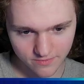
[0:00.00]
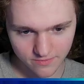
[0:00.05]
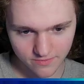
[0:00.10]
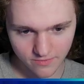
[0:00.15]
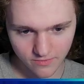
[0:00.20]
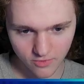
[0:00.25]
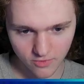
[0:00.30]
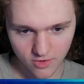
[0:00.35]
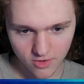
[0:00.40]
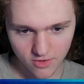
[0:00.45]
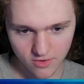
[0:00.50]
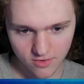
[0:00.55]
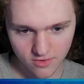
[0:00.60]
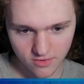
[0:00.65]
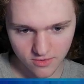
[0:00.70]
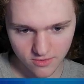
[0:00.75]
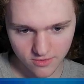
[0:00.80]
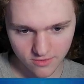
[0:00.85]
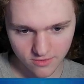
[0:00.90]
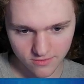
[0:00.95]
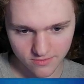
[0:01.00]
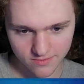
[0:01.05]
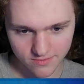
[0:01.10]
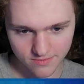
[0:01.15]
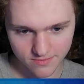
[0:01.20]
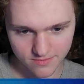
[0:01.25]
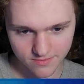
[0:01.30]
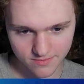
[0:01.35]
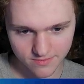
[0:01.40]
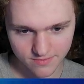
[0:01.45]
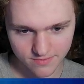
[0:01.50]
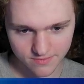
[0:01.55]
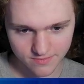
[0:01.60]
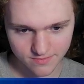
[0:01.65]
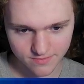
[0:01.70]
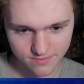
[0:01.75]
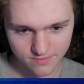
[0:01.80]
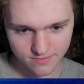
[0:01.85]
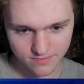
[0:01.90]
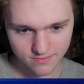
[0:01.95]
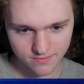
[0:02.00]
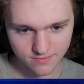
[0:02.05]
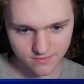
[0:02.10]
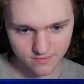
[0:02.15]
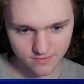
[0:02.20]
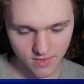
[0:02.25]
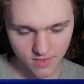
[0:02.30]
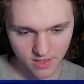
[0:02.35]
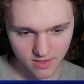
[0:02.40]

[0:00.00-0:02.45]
Whoa. I